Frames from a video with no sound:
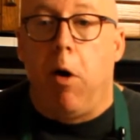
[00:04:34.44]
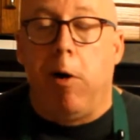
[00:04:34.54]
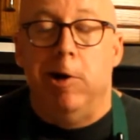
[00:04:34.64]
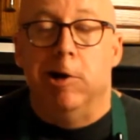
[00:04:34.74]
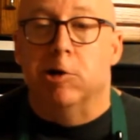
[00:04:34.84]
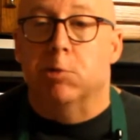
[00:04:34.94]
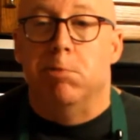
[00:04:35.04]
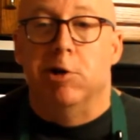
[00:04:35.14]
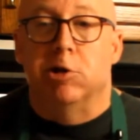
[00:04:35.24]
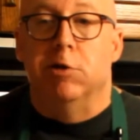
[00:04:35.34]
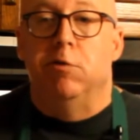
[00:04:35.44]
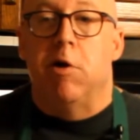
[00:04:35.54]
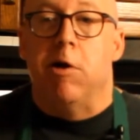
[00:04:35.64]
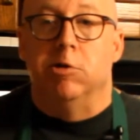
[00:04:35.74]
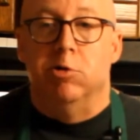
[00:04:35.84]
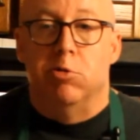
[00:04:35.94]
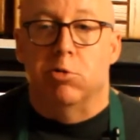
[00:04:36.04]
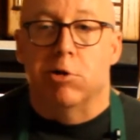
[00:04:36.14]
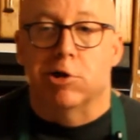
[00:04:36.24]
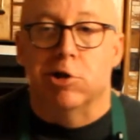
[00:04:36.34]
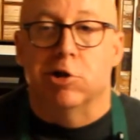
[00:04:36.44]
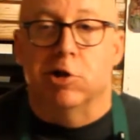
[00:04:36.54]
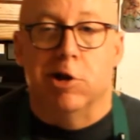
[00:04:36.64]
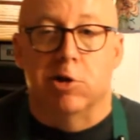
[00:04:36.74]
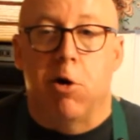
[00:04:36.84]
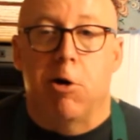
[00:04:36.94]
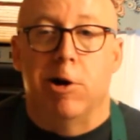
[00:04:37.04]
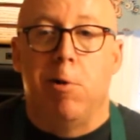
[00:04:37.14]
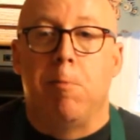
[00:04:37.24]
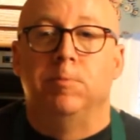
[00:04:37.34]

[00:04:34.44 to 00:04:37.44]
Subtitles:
Inexpensive, it's nutritious, it's hearty.